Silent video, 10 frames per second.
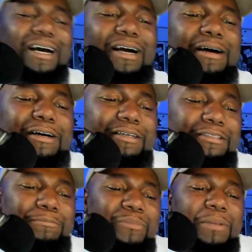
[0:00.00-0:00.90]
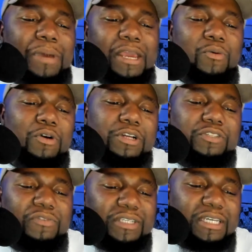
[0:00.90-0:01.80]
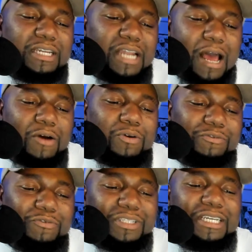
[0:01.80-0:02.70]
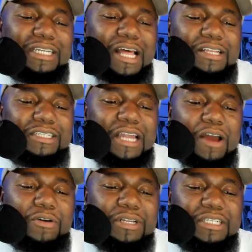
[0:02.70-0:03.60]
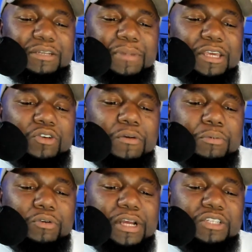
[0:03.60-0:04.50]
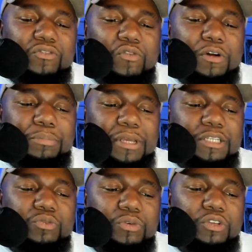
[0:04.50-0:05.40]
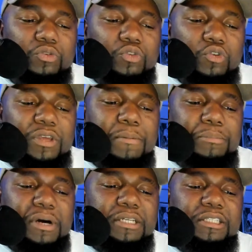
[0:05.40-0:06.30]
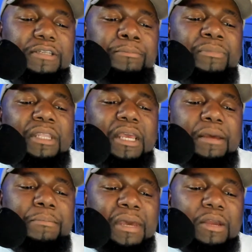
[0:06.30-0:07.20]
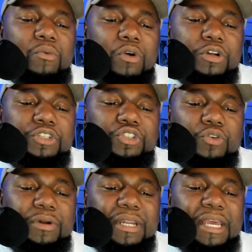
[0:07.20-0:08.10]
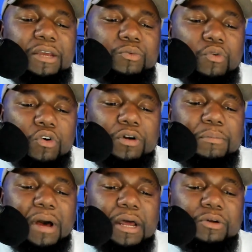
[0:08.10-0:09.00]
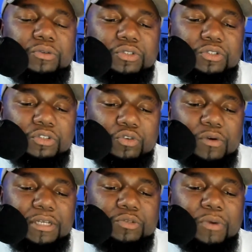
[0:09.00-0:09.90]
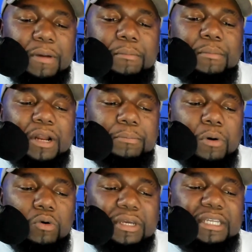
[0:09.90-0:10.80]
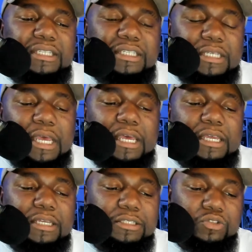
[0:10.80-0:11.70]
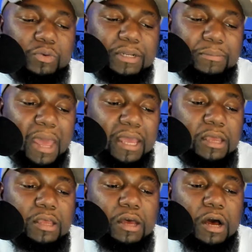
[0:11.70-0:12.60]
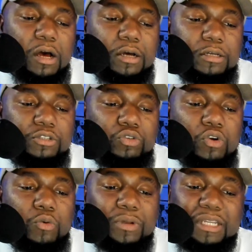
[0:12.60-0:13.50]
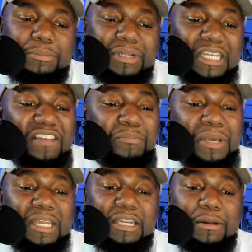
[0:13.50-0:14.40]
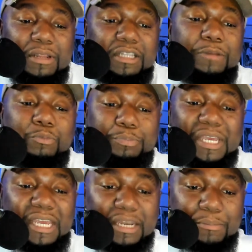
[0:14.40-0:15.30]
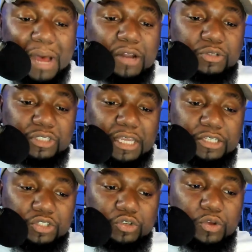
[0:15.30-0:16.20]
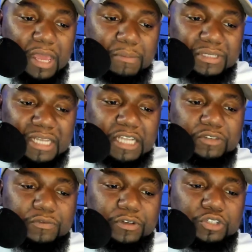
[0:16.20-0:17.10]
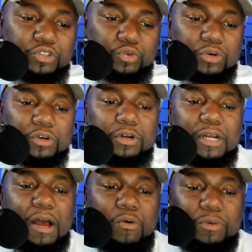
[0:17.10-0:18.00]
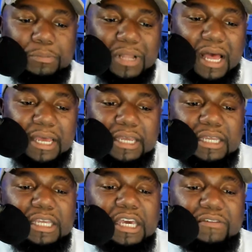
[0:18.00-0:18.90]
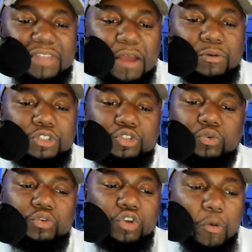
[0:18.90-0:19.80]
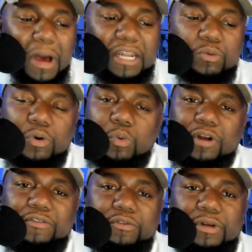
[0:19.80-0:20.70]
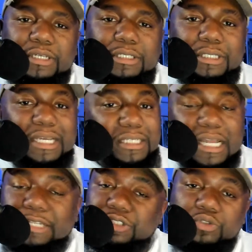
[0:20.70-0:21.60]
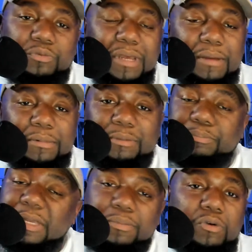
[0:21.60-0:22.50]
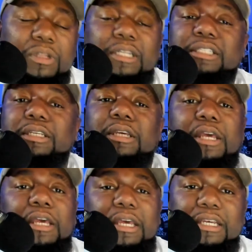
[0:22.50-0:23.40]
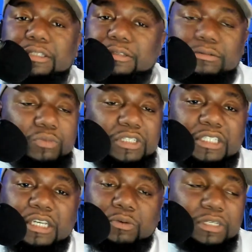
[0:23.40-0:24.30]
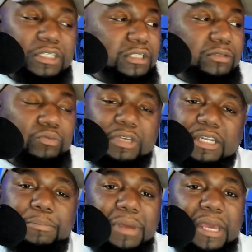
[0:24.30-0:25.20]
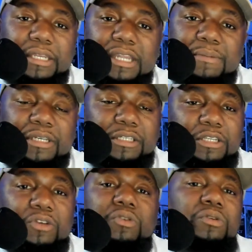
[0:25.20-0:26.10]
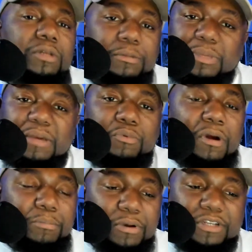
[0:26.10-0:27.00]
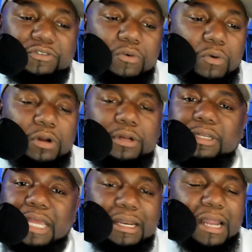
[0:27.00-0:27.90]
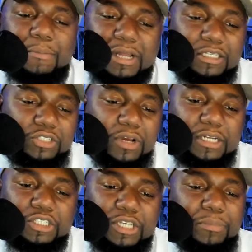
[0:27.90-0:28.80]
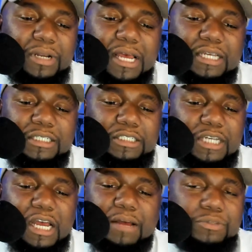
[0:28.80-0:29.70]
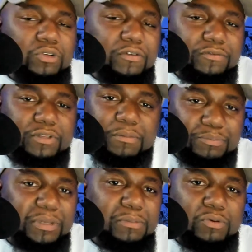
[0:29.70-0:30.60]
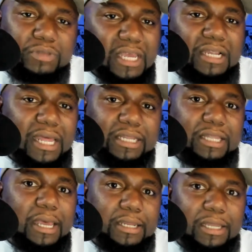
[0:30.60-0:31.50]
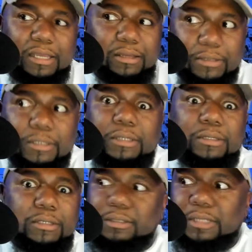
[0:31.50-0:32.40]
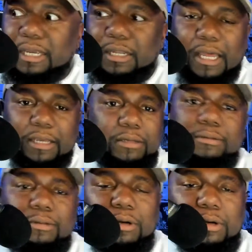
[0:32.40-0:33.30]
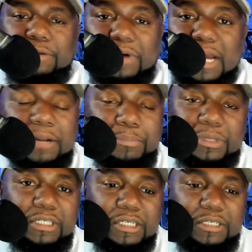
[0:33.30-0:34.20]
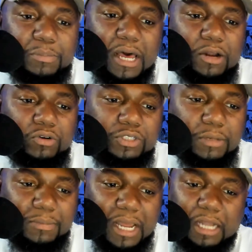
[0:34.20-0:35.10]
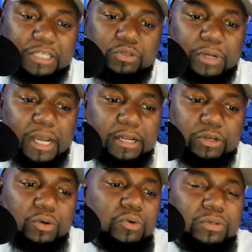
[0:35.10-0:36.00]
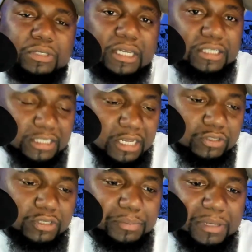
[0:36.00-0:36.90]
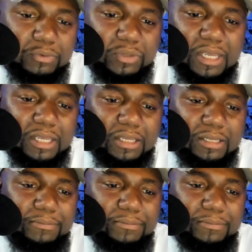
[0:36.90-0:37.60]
uh, Paying workers fifteen an hour, fifteen dollars an hour doesn't make you a progressive workplace when you union bust and make workers urinate in water bottles. U.S. Rep. Mark Polkins said, tweeted back, "Uh, you don't really believe peeing in the peeing in bottles things, do you?" Amazon's official Twitter account replied, "If that were true, nobody would work for us. That's not true, man. People, listen, it's we just we just we in a pandemic still." people are pressed for work. They not about to try to jeopardize their job. So if some people think like that, they they like if I got to piss in this bottle or something, I, that's what I got to do. That's just how some people think.